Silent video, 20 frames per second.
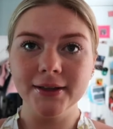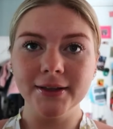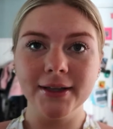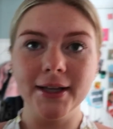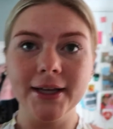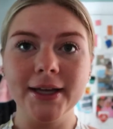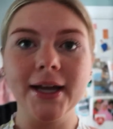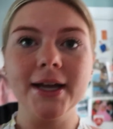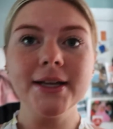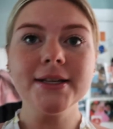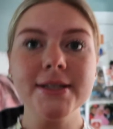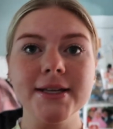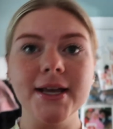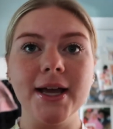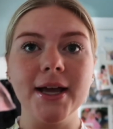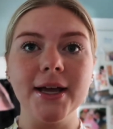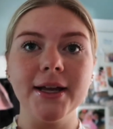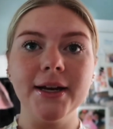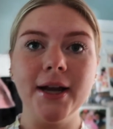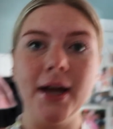Like I
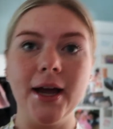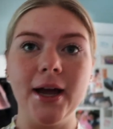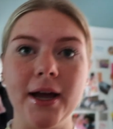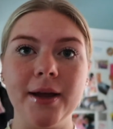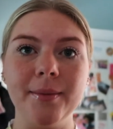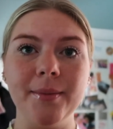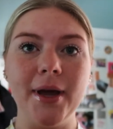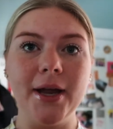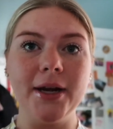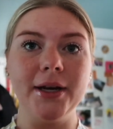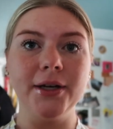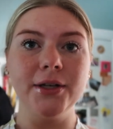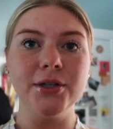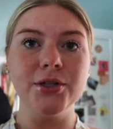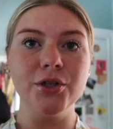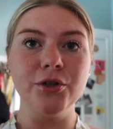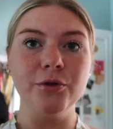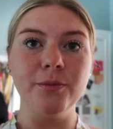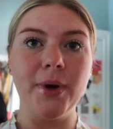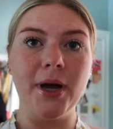said, I'm heading
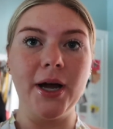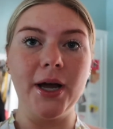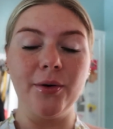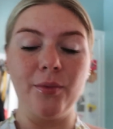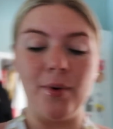to my